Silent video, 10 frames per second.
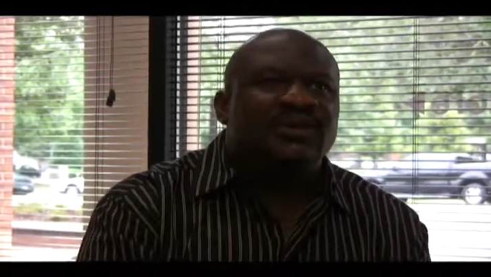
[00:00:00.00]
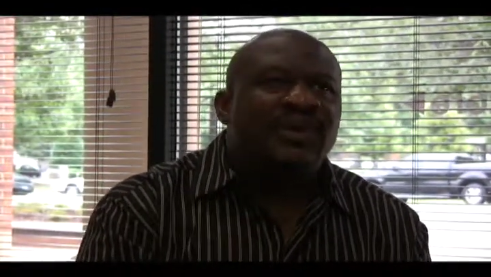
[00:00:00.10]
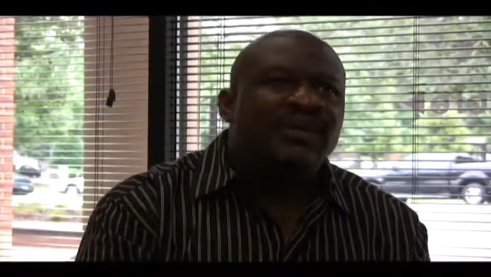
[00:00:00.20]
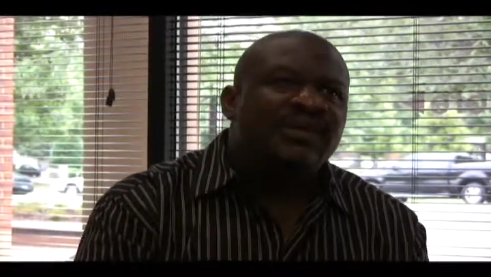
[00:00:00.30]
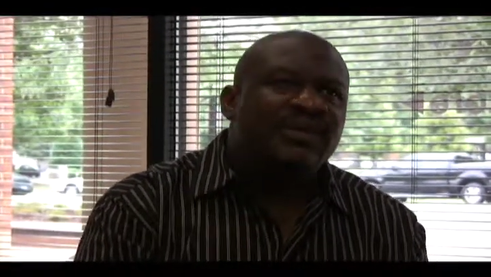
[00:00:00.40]

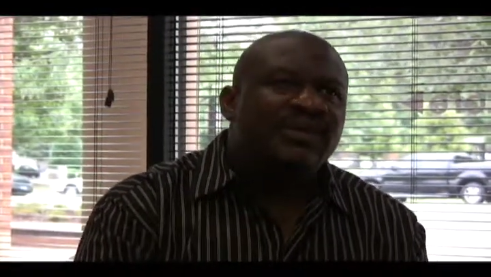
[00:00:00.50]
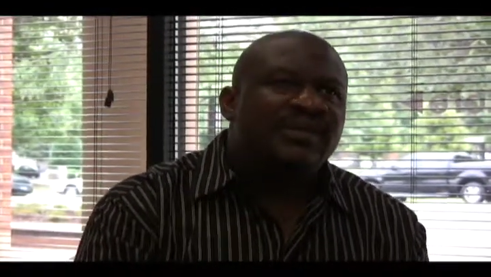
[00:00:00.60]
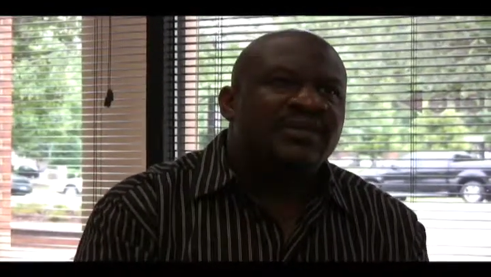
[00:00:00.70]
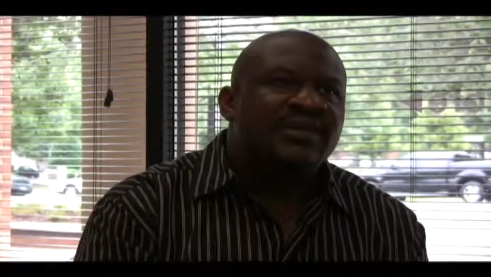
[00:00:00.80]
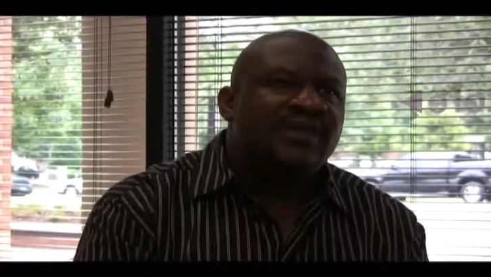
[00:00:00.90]
one of the
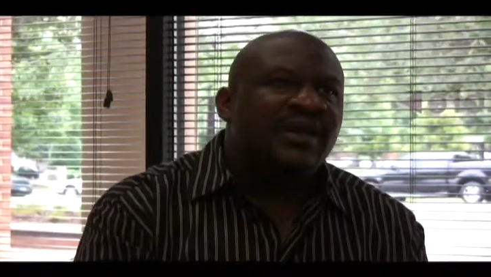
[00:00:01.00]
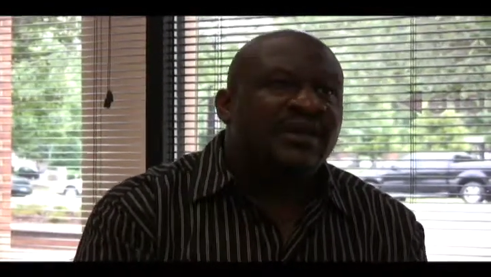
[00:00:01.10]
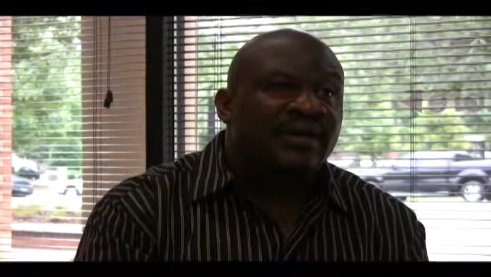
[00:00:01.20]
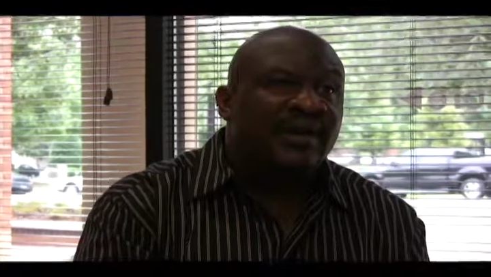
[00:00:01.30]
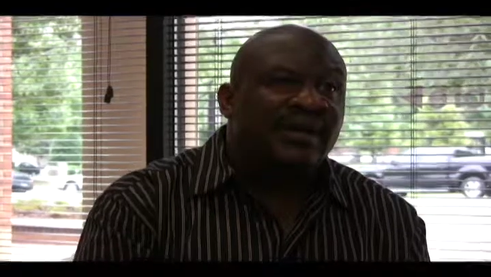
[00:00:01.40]
things that they
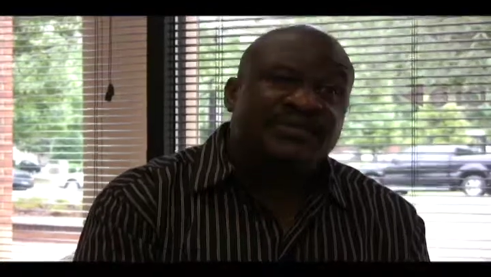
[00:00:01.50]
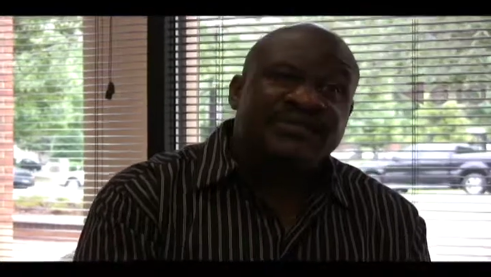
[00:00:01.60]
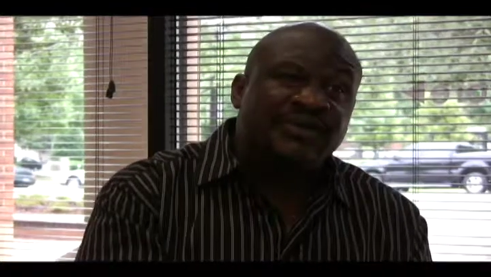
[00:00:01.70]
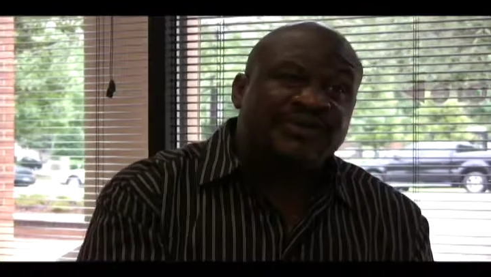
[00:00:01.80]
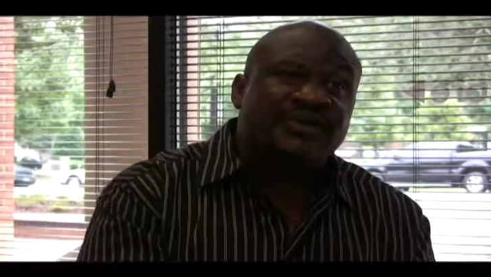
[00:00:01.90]
look at,
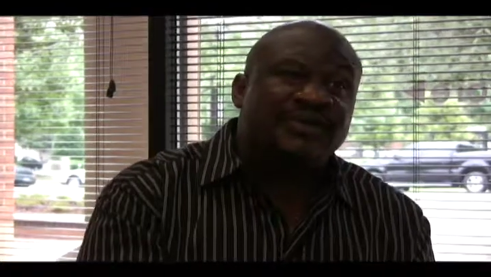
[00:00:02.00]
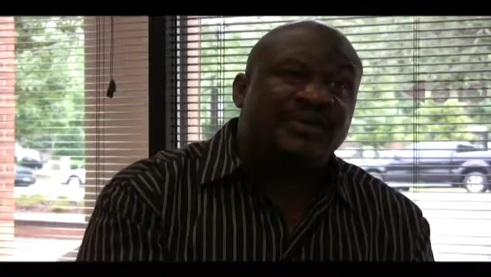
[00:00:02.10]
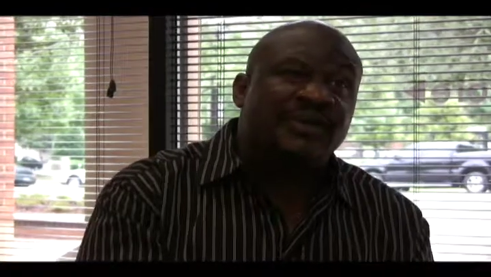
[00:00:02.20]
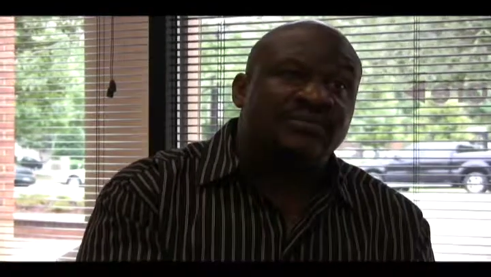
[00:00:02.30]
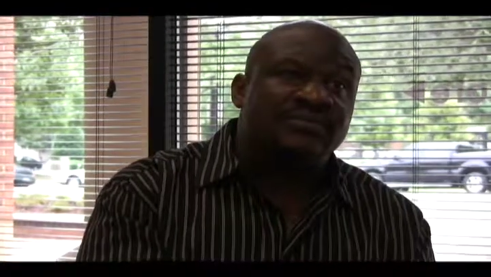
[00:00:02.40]
especially
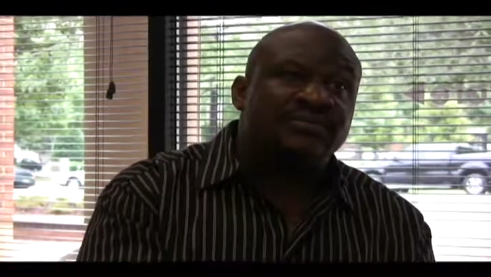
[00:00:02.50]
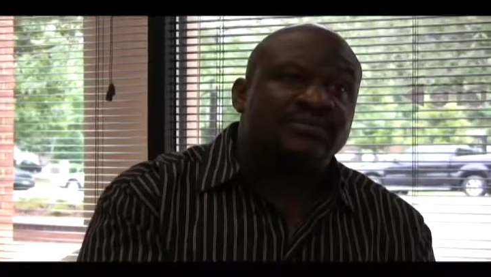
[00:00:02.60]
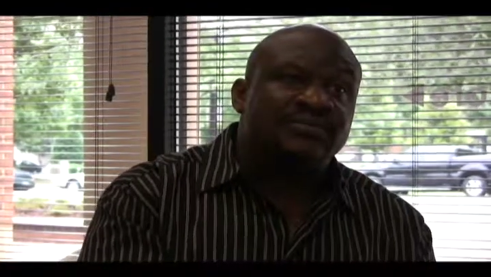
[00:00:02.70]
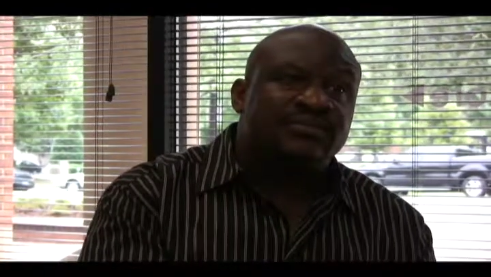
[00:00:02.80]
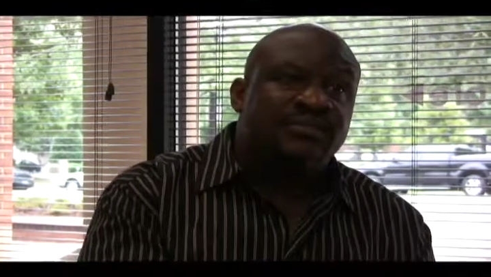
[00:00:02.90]
from
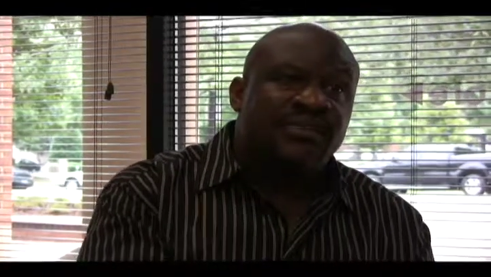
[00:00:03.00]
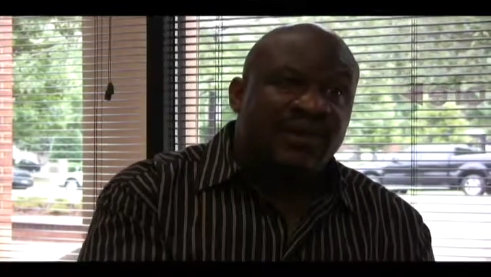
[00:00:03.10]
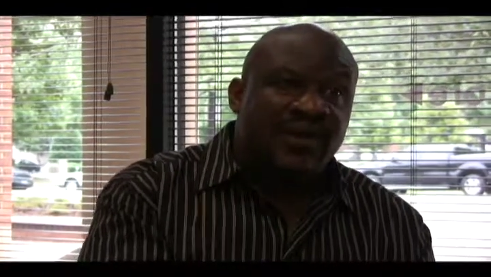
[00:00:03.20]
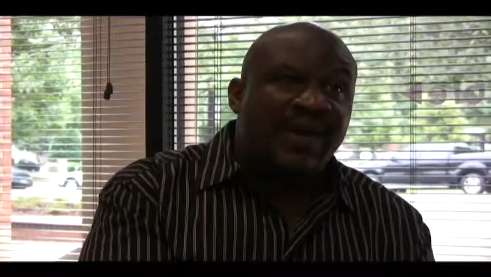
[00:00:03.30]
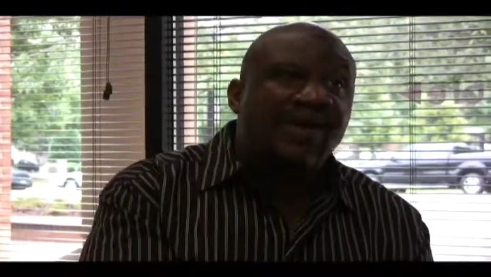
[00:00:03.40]

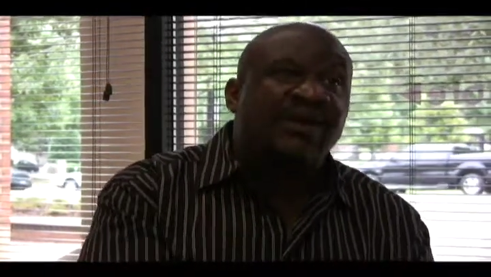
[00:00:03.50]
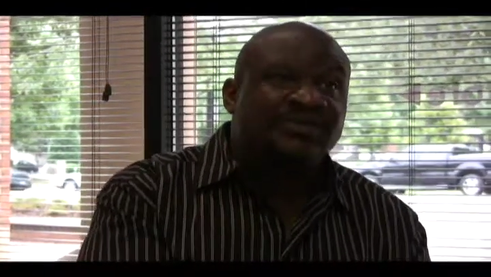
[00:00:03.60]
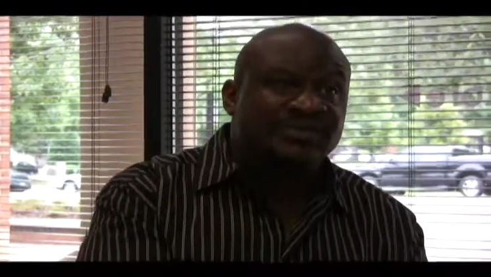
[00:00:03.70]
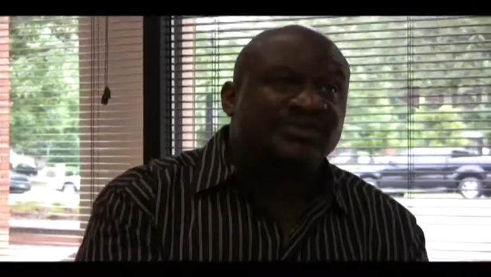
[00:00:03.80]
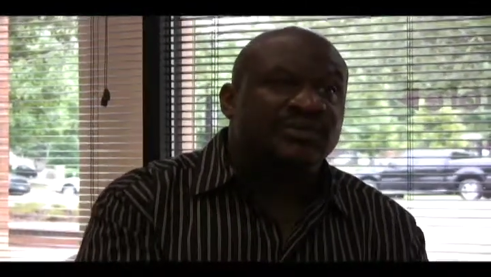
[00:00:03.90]
their
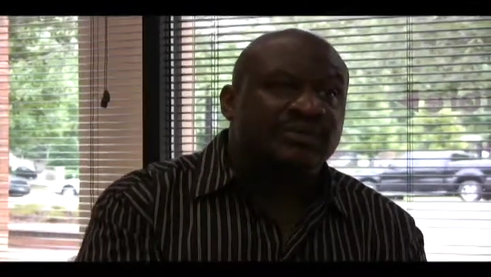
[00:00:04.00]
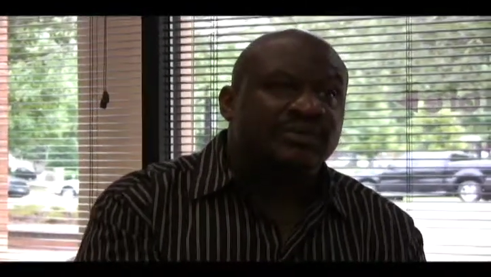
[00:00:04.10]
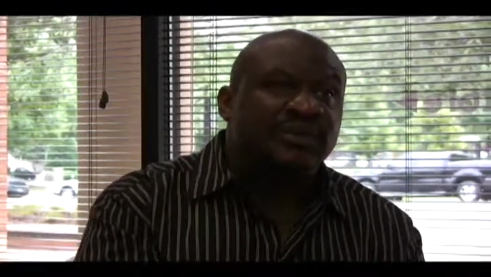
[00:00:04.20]
age group,